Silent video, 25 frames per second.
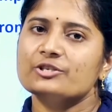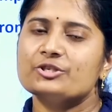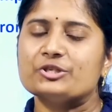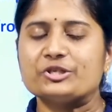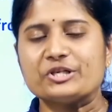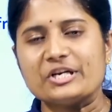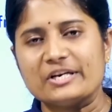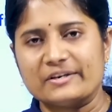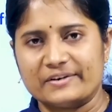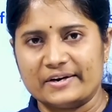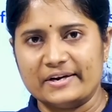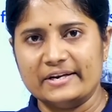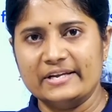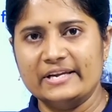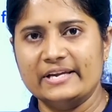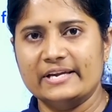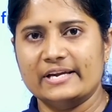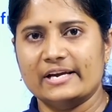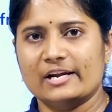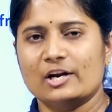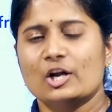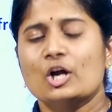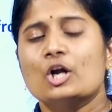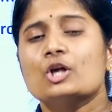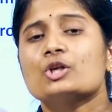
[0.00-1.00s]
children
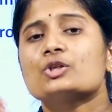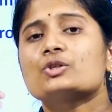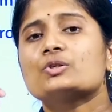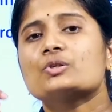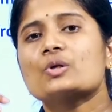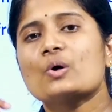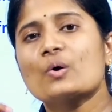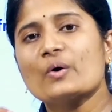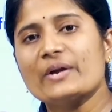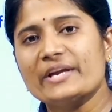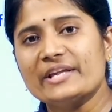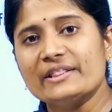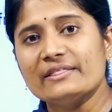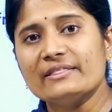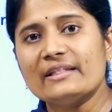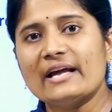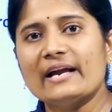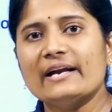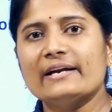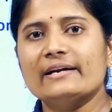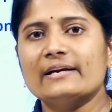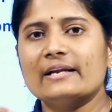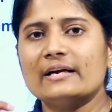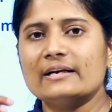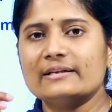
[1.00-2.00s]
here. So in
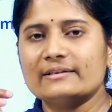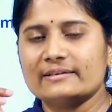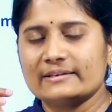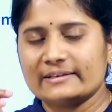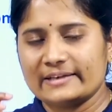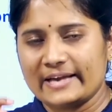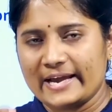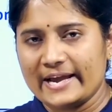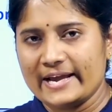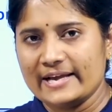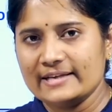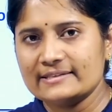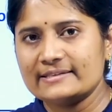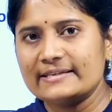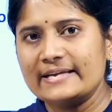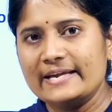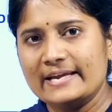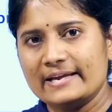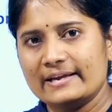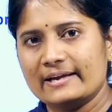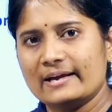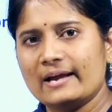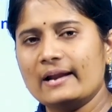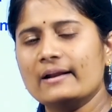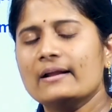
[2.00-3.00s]
that case
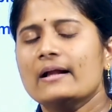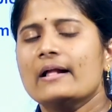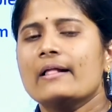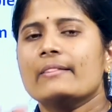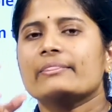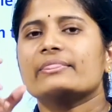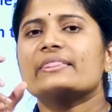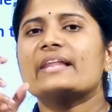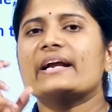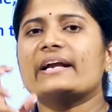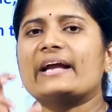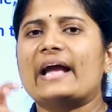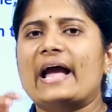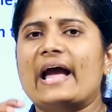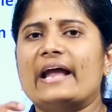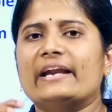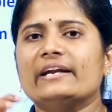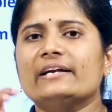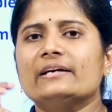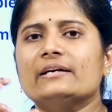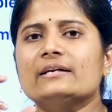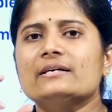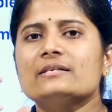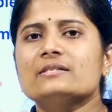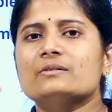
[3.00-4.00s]
here, the
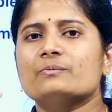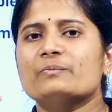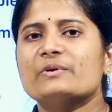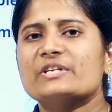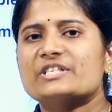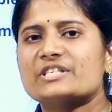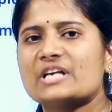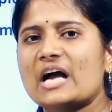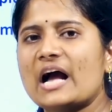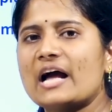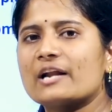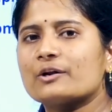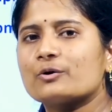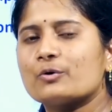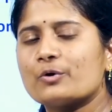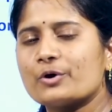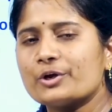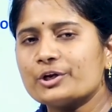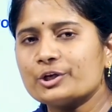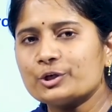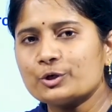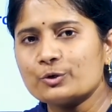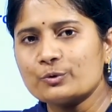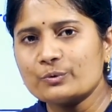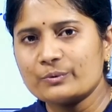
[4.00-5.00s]
characters which are
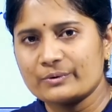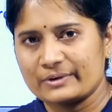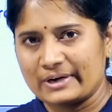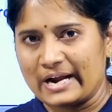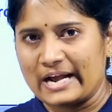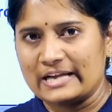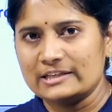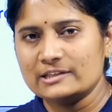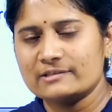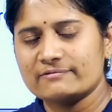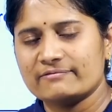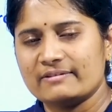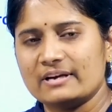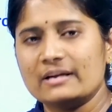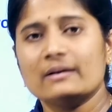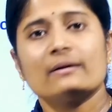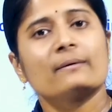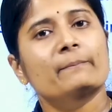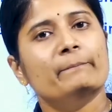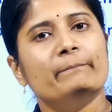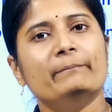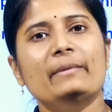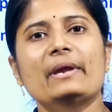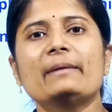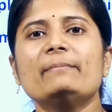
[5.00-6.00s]
going to transfer
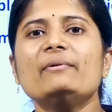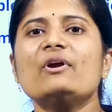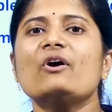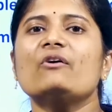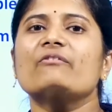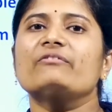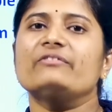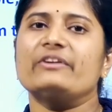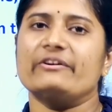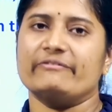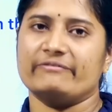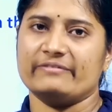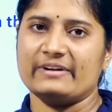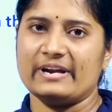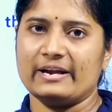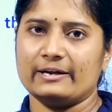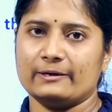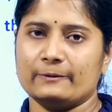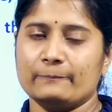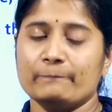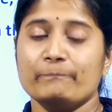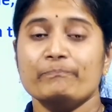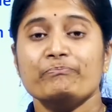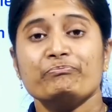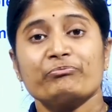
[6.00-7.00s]
may be of different.
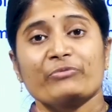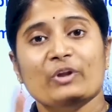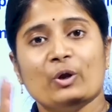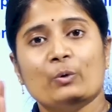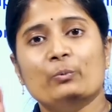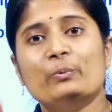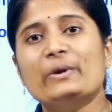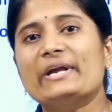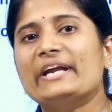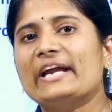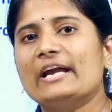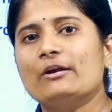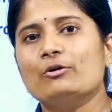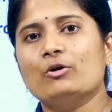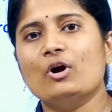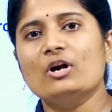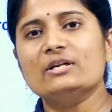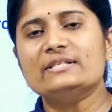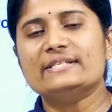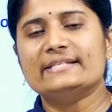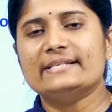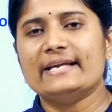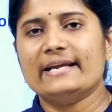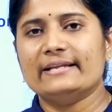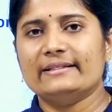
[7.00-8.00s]
We
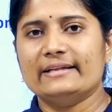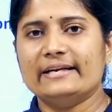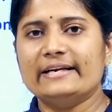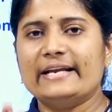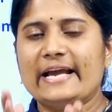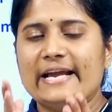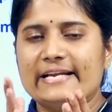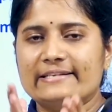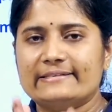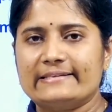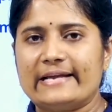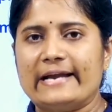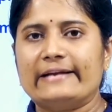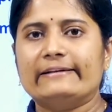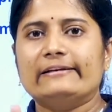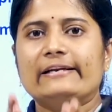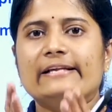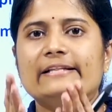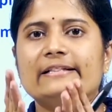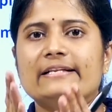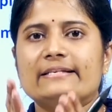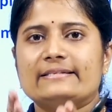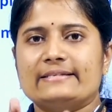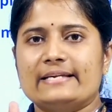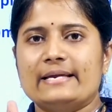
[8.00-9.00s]
cannot say that
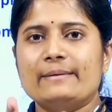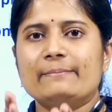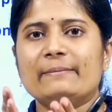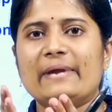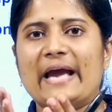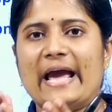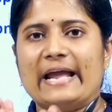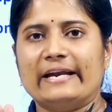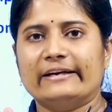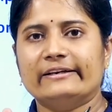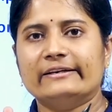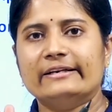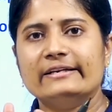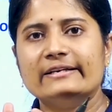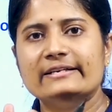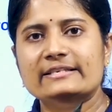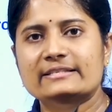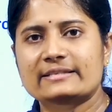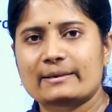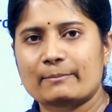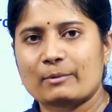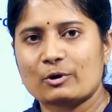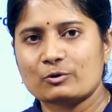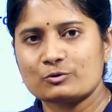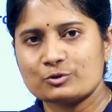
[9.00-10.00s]
exactly the same character is
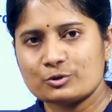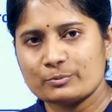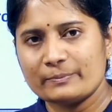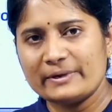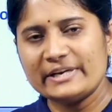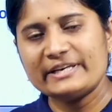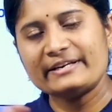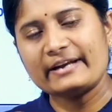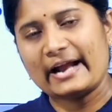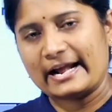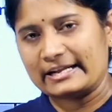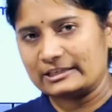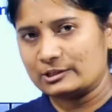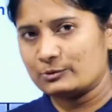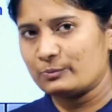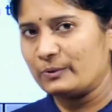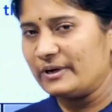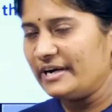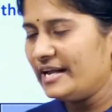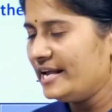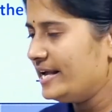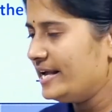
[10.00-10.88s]
about to be transferred